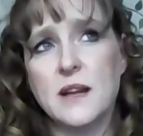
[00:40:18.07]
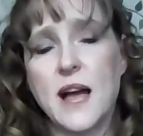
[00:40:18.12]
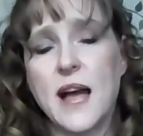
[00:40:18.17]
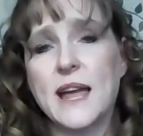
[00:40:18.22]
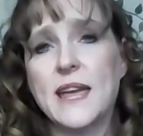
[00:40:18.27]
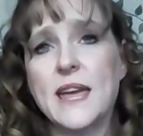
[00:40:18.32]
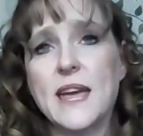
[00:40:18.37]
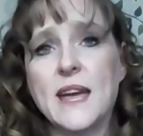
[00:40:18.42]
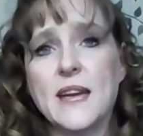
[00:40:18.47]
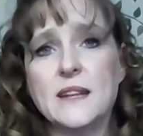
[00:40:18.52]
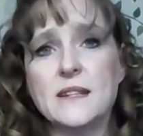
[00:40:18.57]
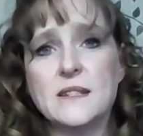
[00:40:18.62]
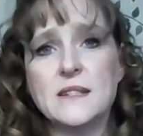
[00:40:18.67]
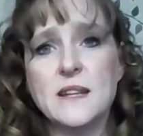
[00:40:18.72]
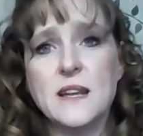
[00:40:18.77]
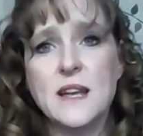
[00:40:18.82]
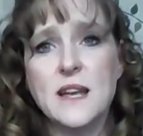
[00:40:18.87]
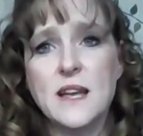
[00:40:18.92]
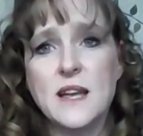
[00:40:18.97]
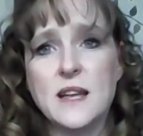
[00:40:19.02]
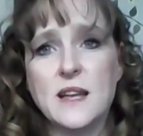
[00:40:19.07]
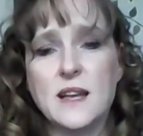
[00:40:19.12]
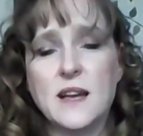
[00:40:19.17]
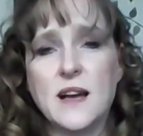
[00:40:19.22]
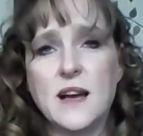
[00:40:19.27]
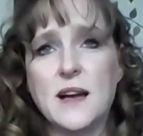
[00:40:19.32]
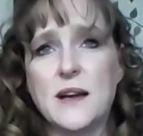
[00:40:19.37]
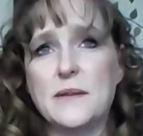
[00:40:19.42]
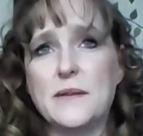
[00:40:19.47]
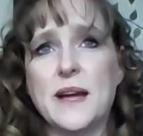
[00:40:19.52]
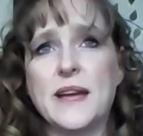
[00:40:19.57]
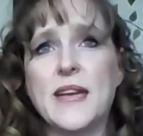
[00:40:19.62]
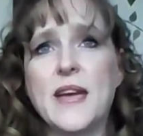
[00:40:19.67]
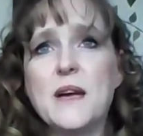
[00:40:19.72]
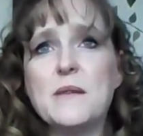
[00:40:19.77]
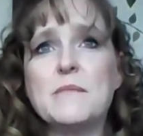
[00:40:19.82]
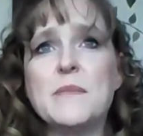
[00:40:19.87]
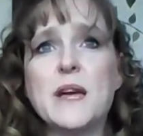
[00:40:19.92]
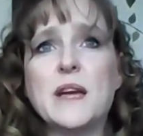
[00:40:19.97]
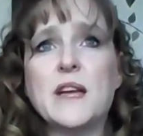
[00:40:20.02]
I can't, uh, I
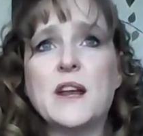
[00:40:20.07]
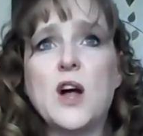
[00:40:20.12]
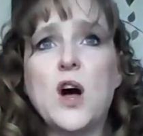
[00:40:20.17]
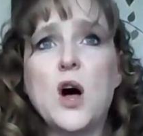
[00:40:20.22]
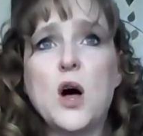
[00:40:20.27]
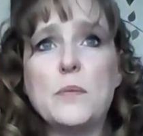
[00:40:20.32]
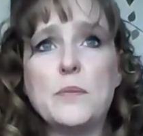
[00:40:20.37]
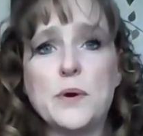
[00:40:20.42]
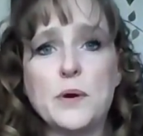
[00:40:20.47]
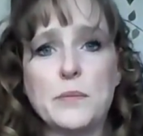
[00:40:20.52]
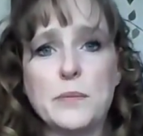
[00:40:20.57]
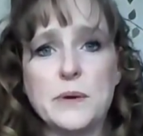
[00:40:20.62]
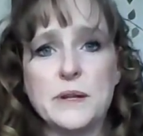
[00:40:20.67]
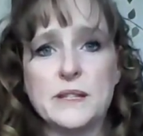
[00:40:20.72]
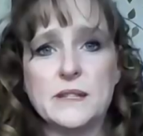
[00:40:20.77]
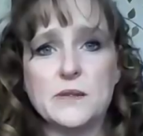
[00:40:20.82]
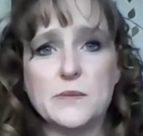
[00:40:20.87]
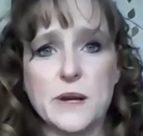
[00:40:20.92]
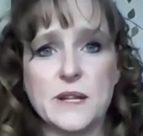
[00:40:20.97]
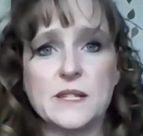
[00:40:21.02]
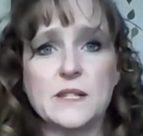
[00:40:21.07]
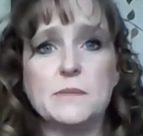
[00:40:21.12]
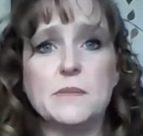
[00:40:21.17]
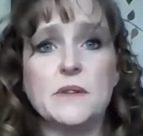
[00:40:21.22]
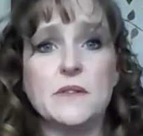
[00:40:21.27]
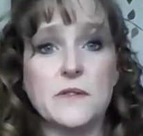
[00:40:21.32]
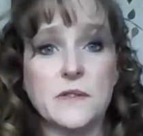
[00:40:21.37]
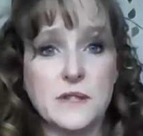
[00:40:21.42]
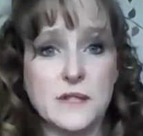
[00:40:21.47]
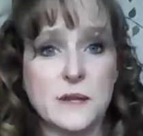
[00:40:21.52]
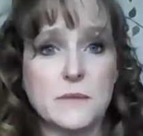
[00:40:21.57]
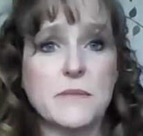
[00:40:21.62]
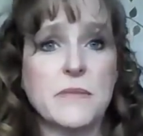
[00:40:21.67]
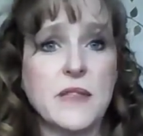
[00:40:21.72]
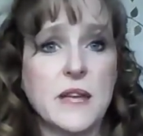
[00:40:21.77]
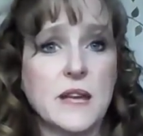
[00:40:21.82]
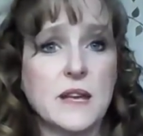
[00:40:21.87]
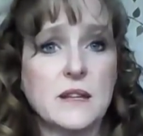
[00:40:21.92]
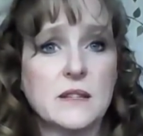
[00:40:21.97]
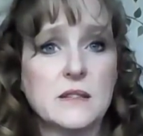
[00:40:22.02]
can't make an all-purpose recipe for some
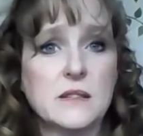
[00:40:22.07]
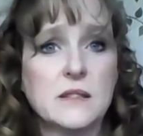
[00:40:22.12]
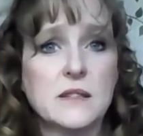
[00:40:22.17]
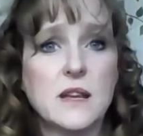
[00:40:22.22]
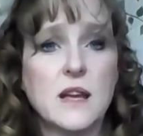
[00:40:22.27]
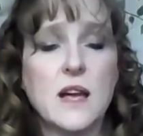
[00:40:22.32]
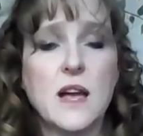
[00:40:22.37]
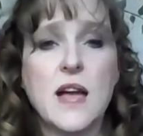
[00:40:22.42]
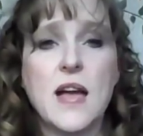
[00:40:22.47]
things,